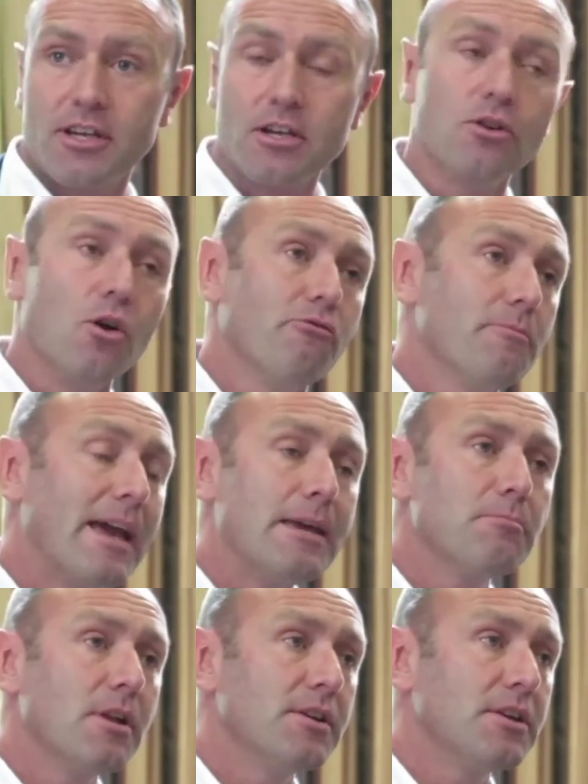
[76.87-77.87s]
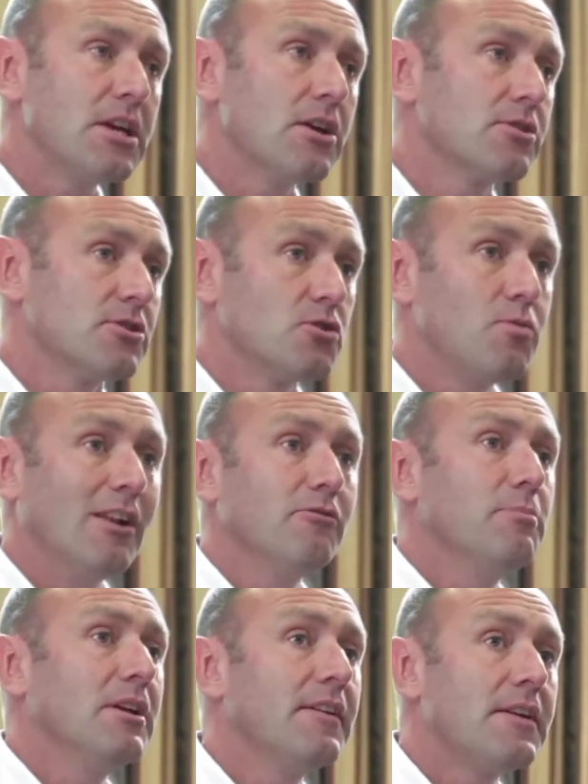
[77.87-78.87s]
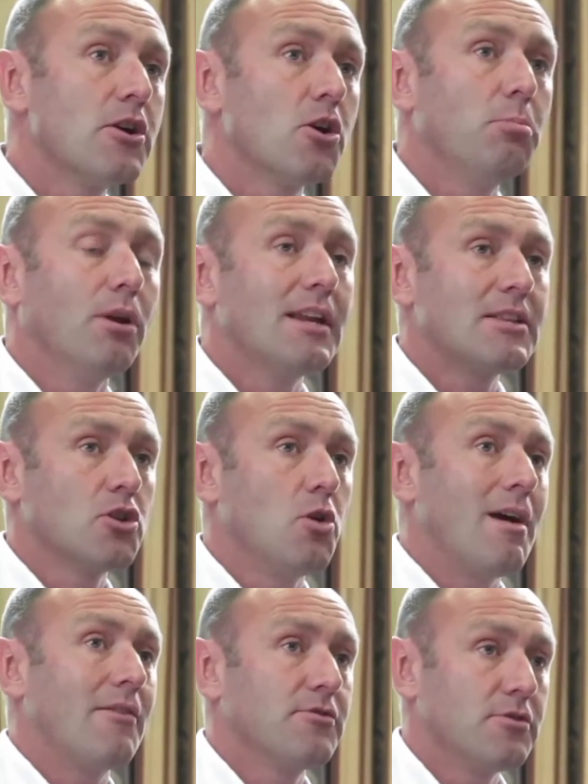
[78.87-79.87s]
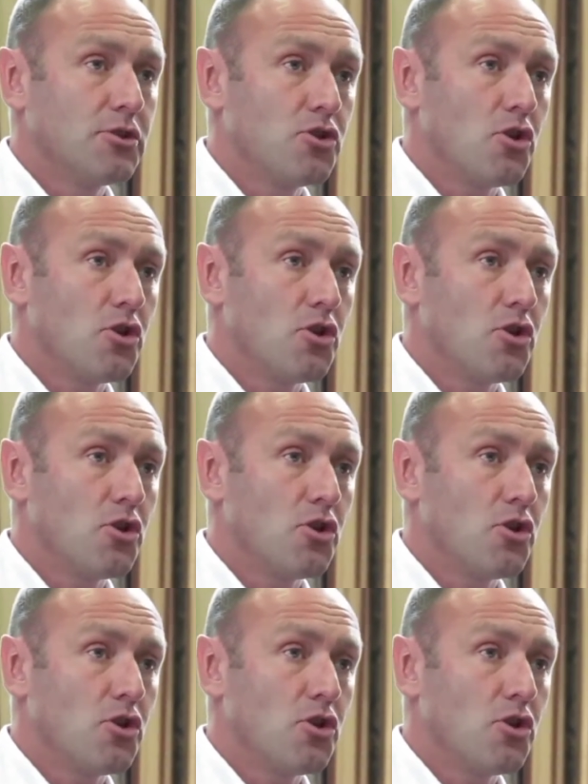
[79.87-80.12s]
it can go from 8 million a year to 12 million a year, but let's go after the